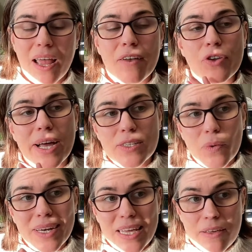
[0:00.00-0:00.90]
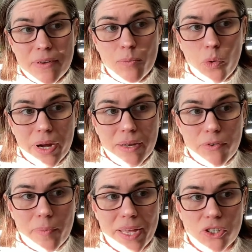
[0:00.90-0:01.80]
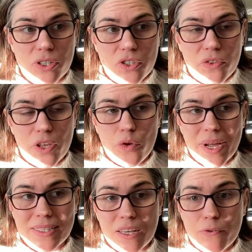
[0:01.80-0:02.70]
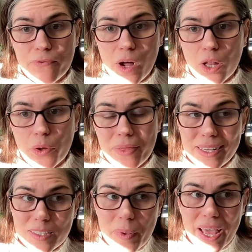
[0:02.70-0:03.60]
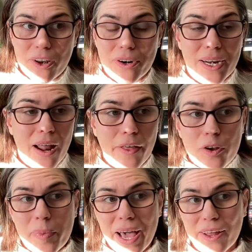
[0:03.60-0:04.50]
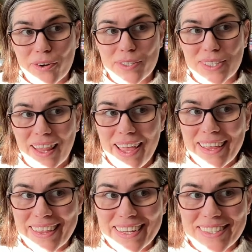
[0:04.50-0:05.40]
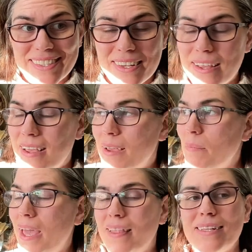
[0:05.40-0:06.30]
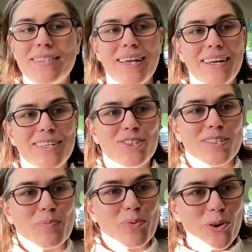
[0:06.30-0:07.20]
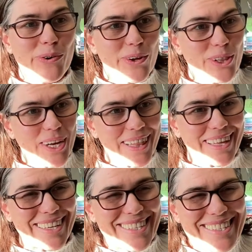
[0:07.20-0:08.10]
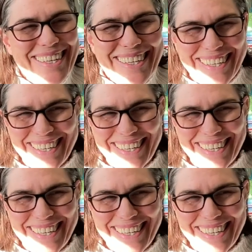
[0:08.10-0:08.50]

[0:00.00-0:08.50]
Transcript: If you guys want even more information so that you guys can follow this pattern and other patterns like this, man, that sun is just brutal. Look at this.